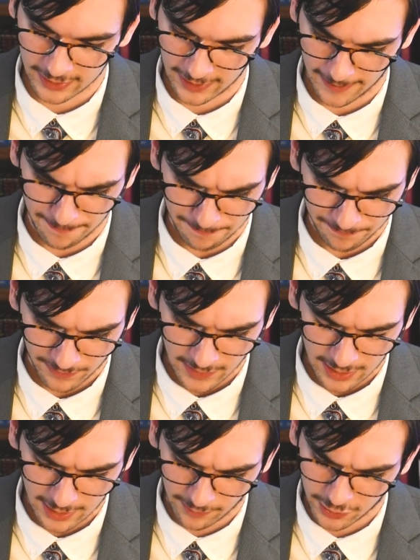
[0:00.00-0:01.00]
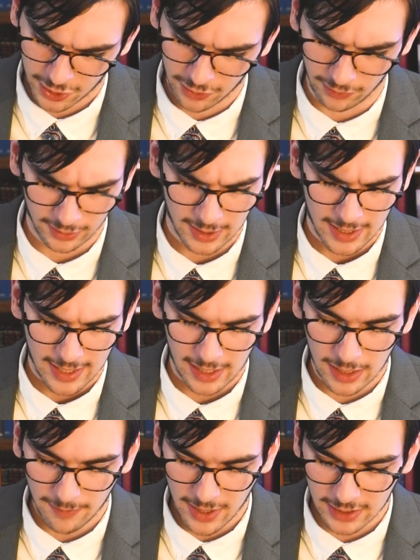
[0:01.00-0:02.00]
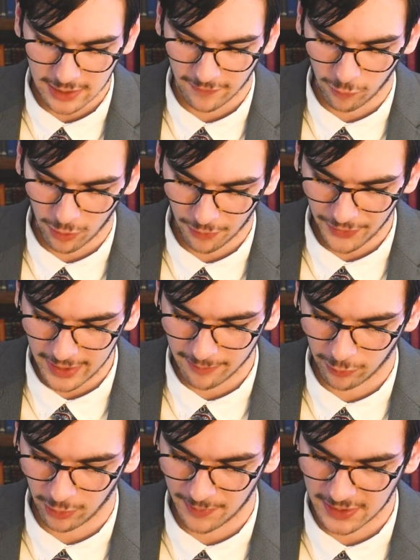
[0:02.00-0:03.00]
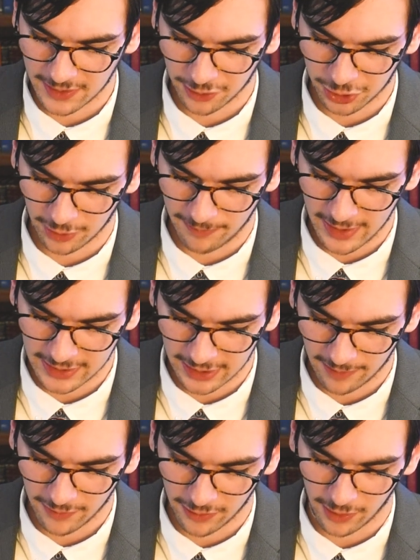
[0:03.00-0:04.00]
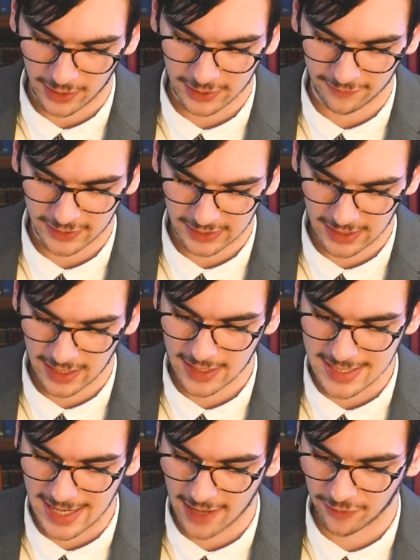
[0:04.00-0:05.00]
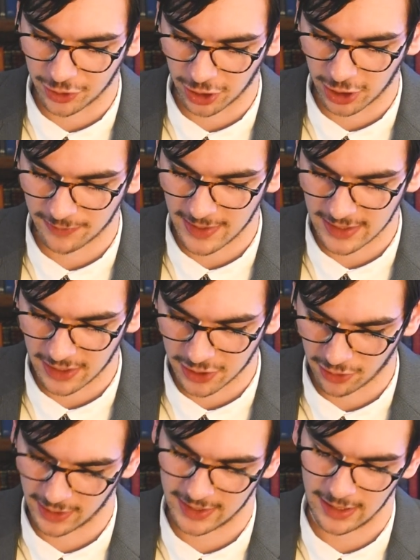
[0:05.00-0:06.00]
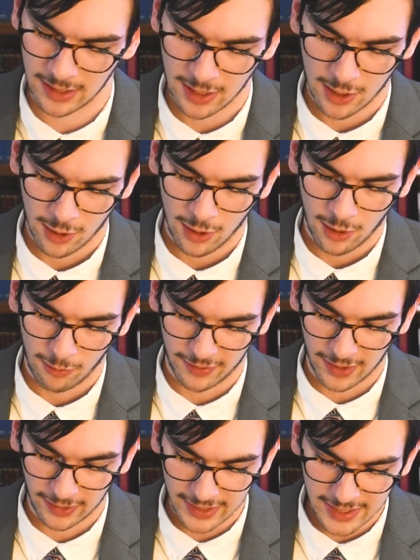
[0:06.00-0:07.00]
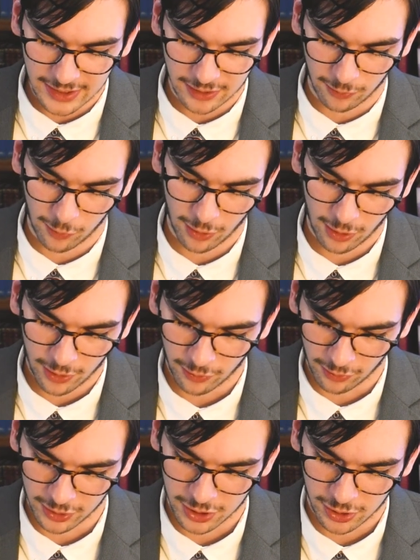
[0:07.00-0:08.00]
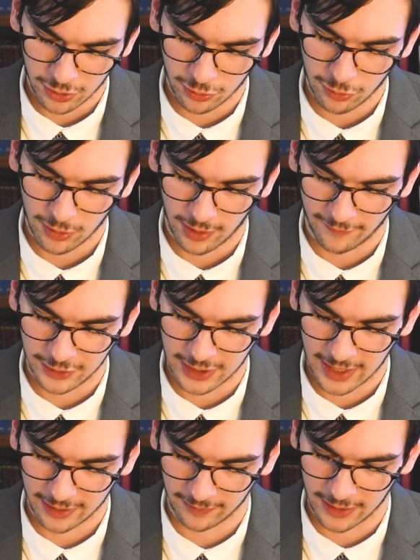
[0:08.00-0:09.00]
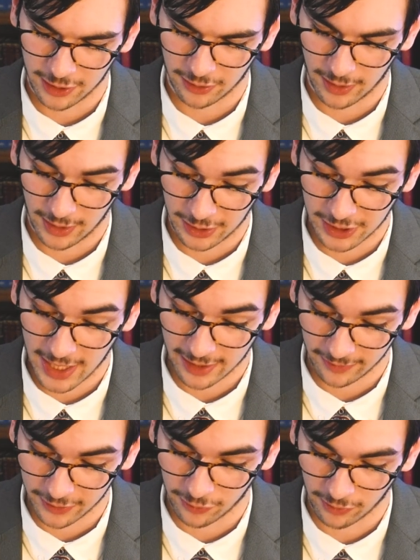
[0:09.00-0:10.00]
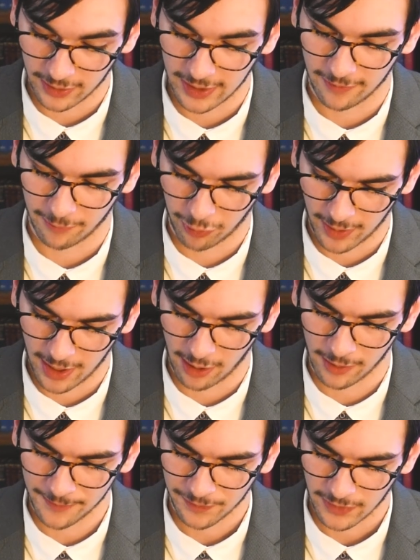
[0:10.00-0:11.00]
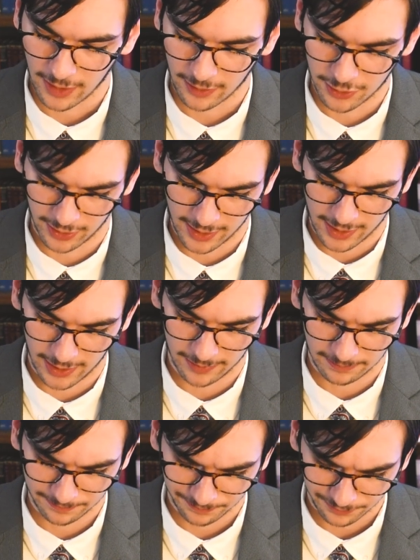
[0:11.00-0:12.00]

time. Number 2, in the midst of worldly employments there should be some thoughts of sin, death, judgment, and eternity, with at least a word or two of ejaculatory prayer to God.